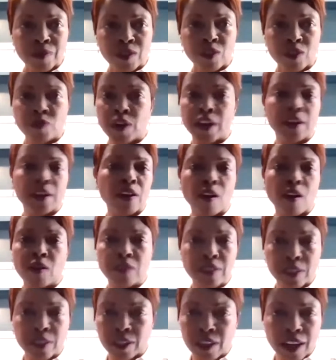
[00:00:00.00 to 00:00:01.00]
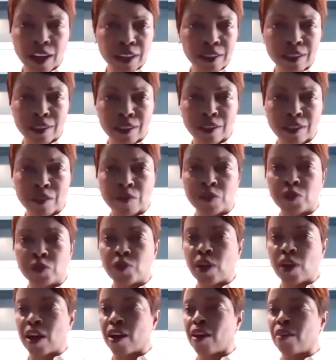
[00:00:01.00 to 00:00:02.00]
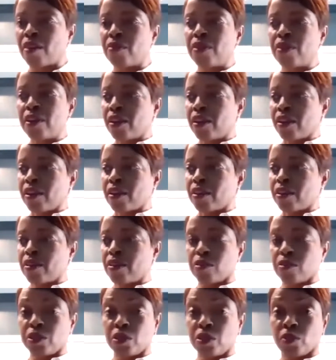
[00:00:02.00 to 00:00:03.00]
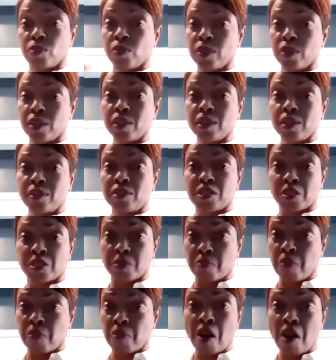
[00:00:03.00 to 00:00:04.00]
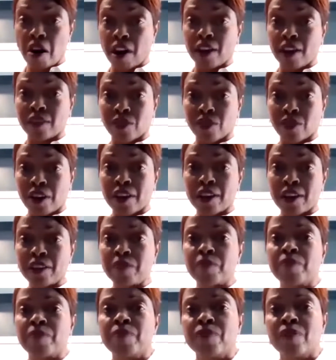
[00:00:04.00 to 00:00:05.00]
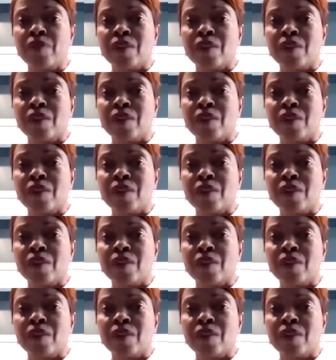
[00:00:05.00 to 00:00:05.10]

You've taken all these electives. You have, you're really smart, right?